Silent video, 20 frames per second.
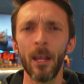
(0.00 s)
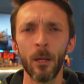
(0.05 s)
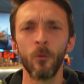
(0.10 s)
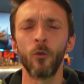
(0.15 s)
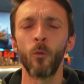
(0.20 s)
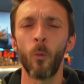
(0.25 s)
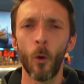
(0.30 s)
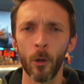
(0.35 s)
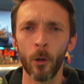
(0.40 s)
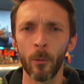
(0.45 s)
they would
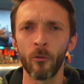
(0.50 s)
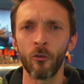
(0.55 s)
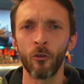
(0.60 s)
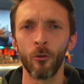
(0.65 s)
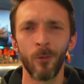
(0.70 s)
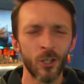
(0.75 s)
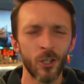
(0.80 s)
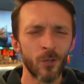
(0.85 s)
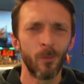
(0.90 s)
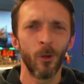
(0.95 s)
want him so
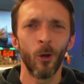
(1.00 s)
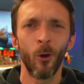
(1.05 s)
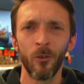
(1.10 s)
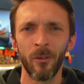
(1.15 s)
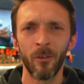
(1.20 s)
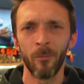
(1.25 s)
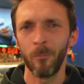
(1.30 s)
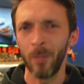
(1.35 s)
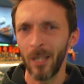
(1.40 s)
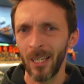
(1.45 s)
much beyond
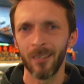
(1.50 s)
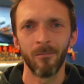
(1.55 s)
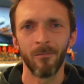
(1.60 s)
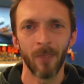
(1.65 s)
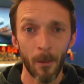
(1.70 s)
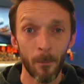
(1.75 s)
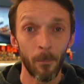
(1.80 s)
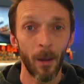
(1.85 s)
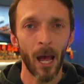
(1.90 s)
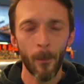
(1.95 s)
him being
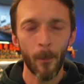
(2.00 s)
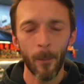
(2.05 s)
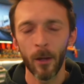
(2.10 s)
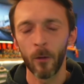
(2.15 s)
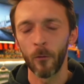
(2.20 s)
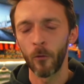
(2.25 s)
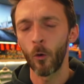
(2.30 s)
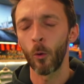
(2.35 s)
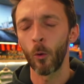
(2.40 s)
Mbappe, of